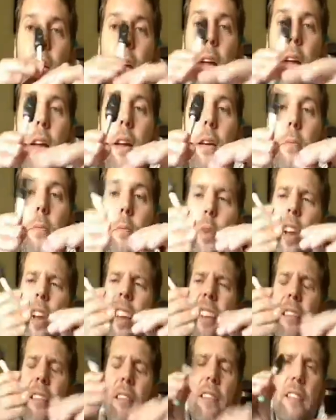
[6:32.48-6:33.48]

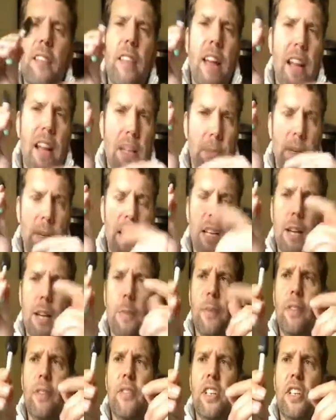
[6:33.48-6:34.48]
Well, there has been a
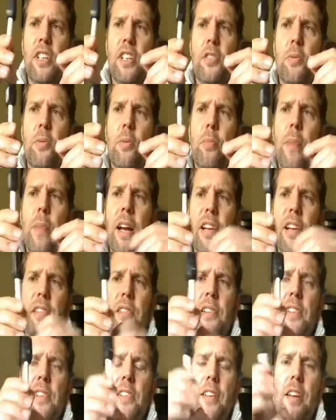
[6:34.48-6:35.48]
couple of issues with
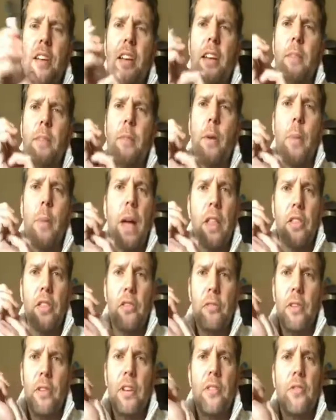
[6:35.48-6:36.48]
batteries about
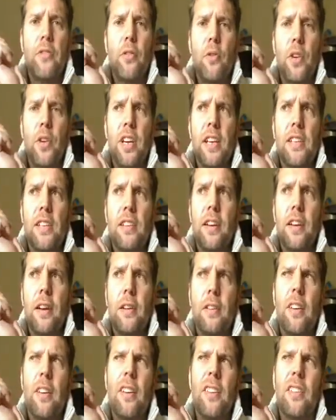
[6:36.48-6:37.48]
3 or 4 years ago.
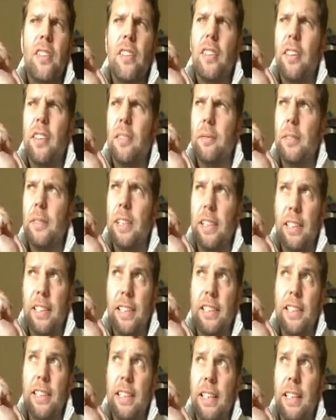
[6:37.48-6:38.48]
No,
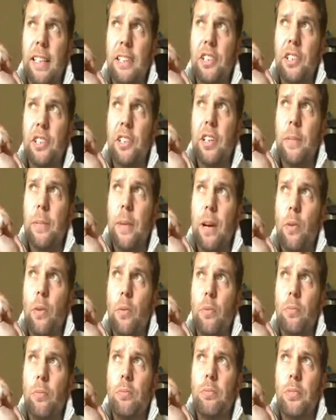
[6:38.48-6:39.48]
less than that, sorry, about
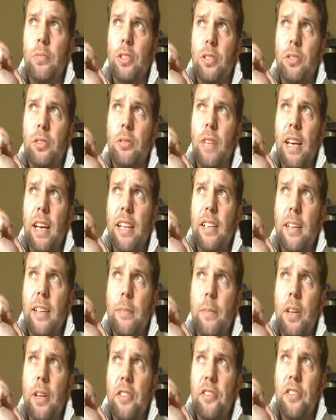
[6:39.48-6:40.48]
18
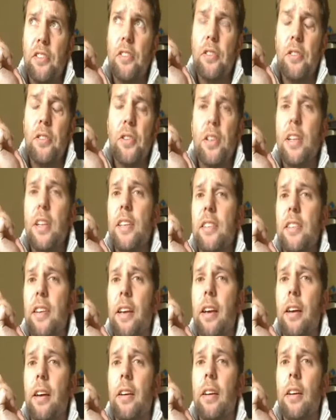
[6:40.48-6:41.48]
months and 2 years
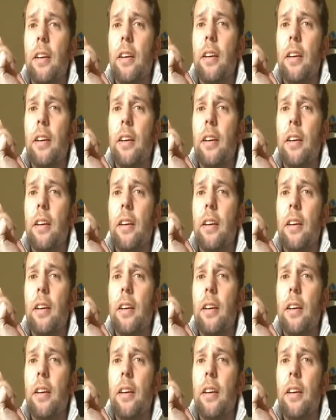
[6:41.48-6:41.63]
ago.